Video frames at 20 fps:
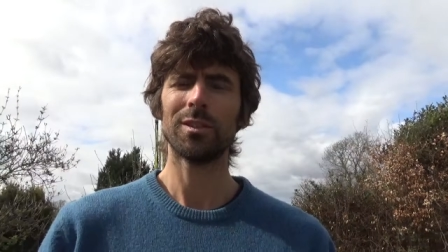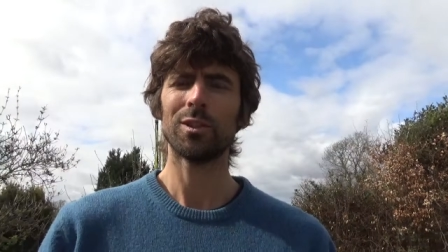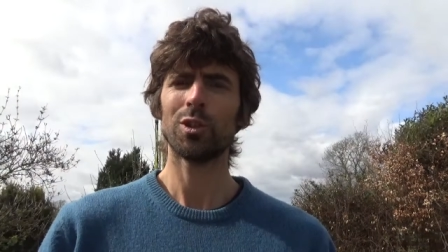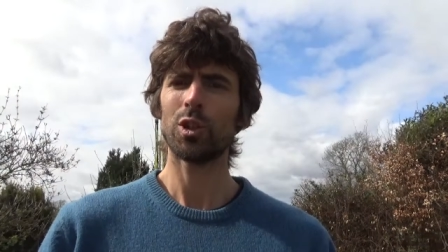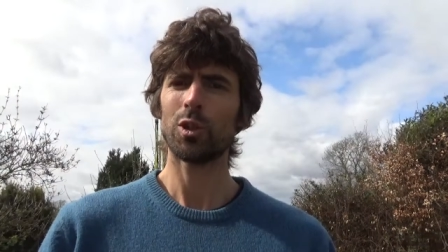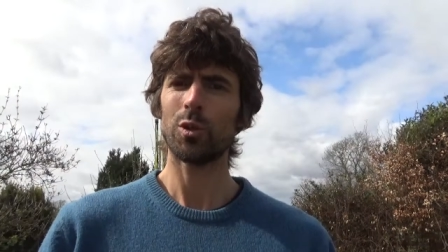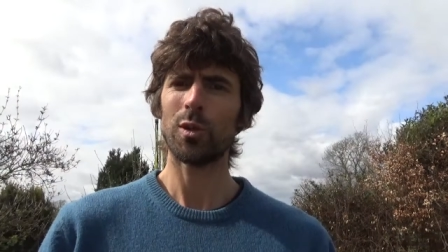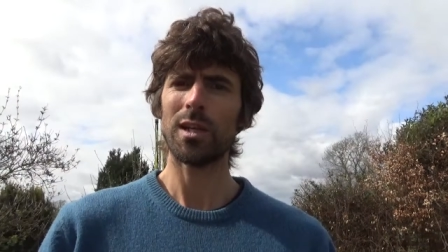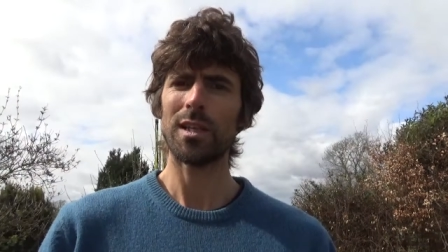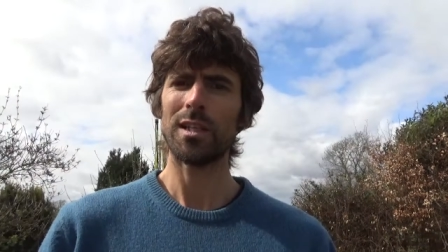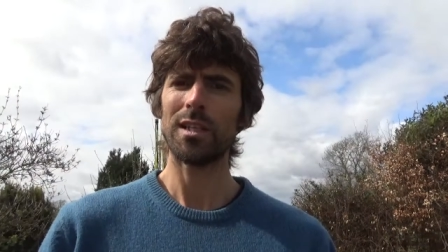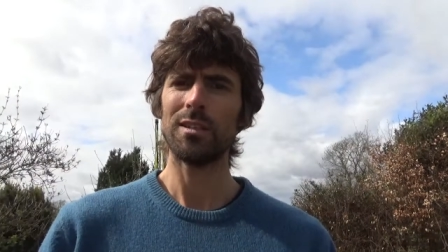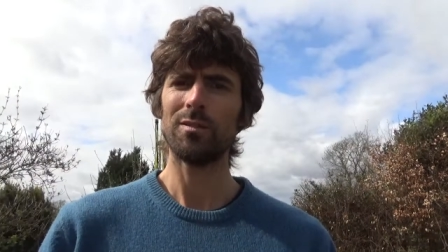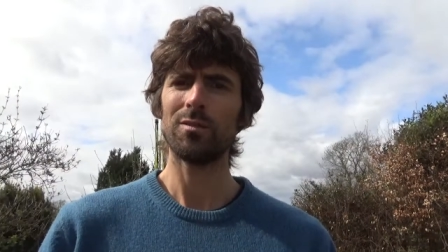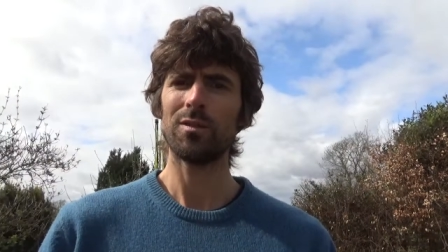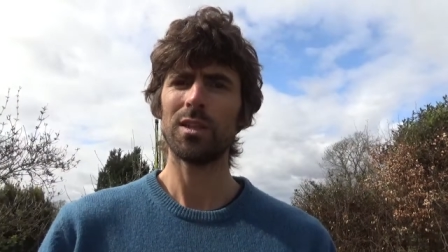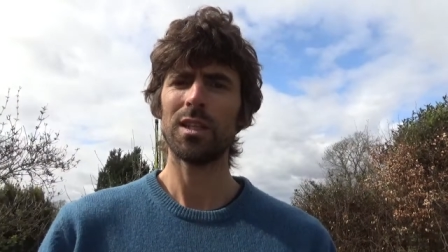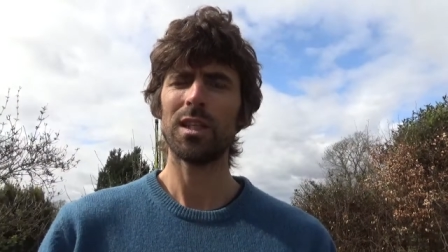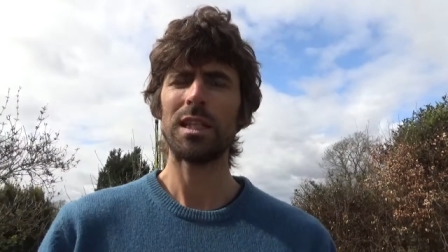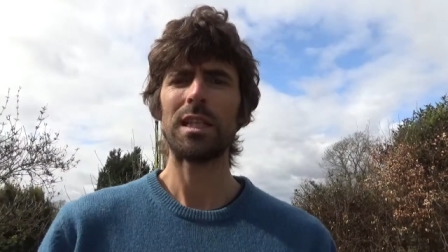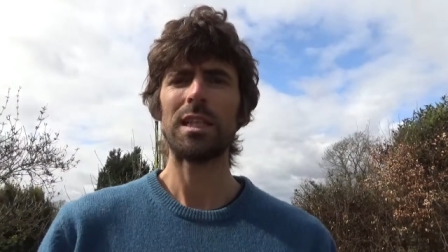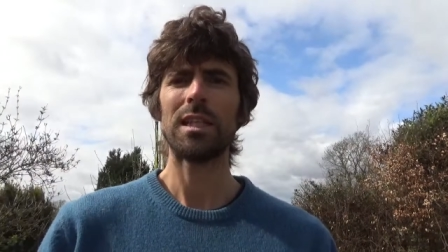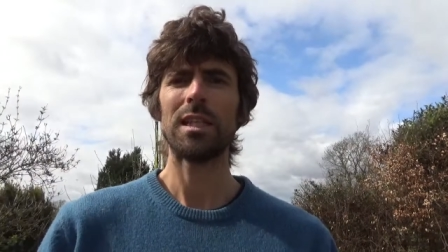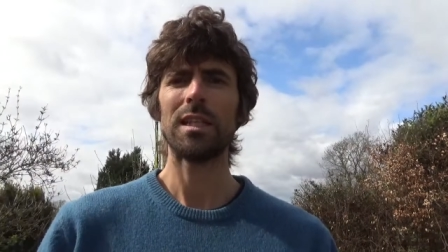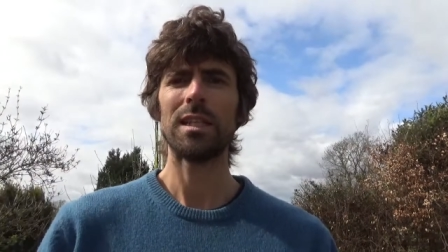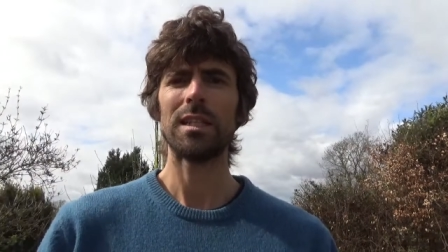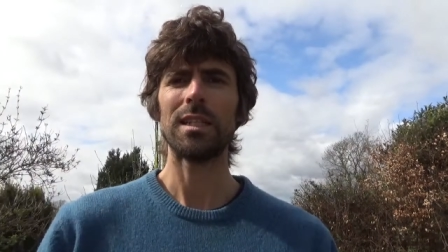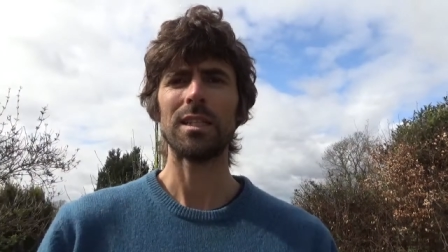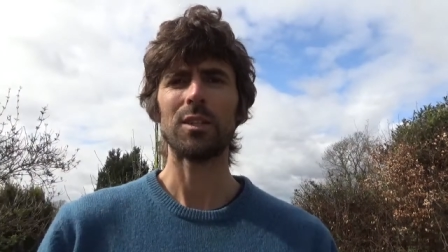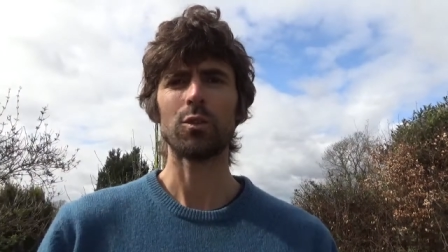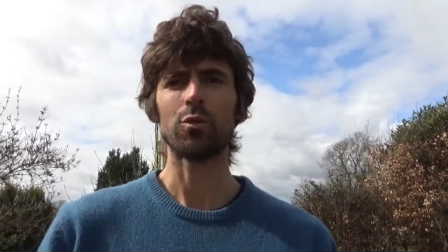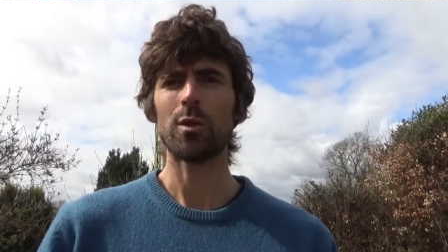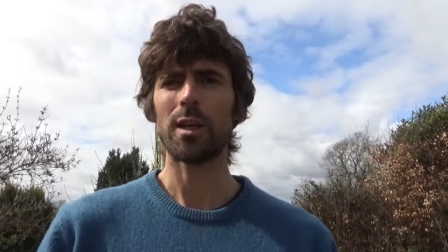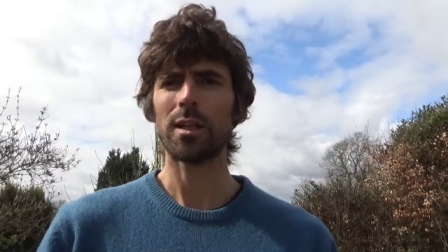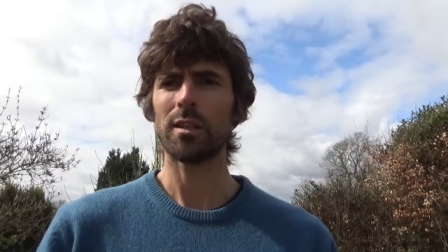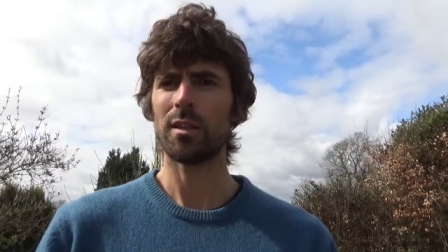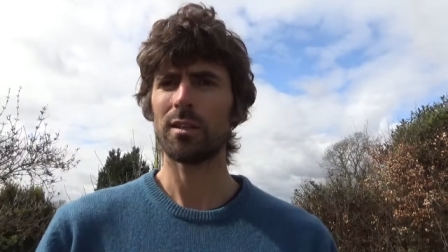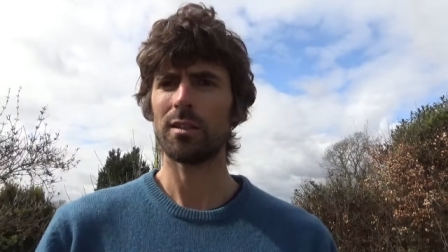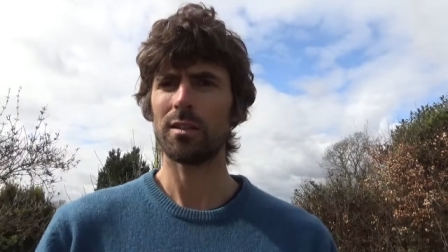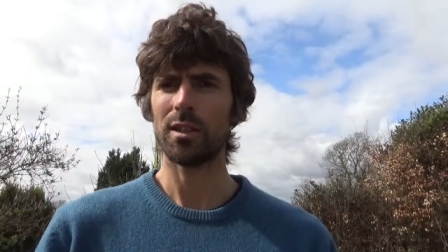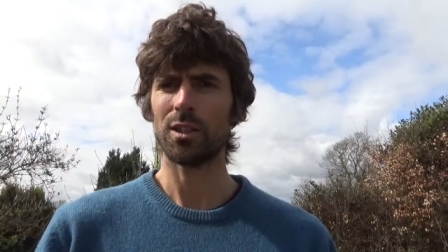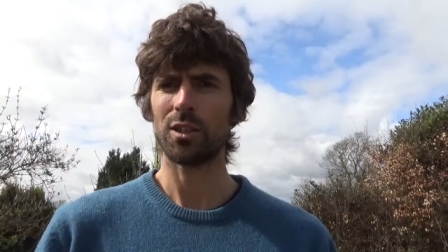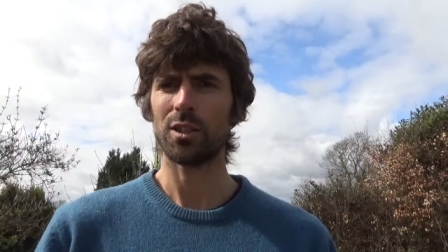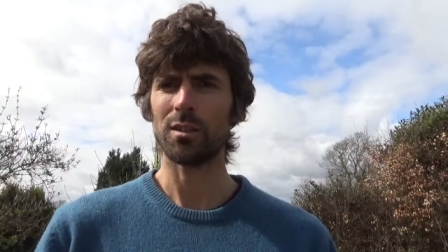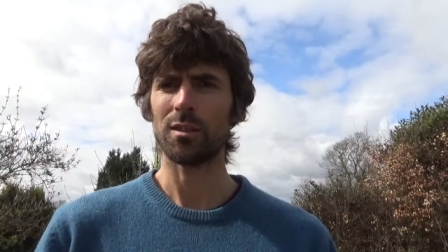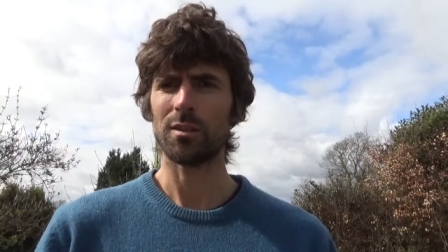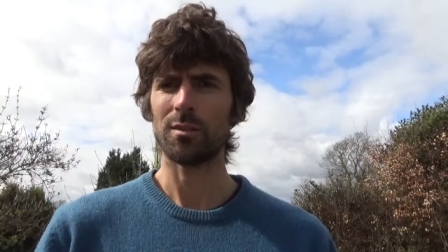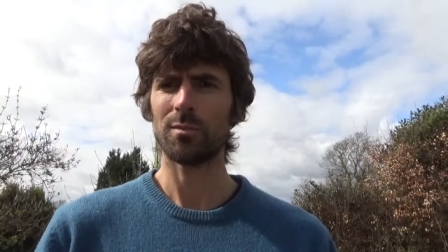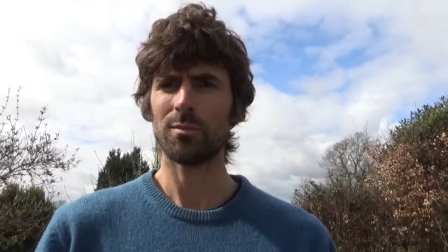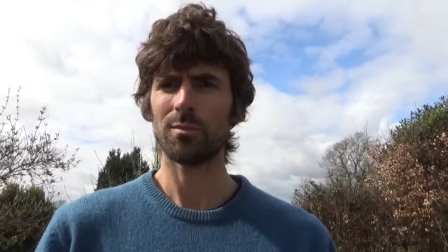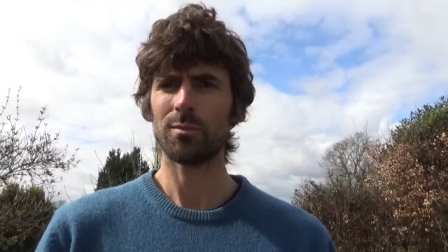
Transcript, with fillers: crave, is recognition.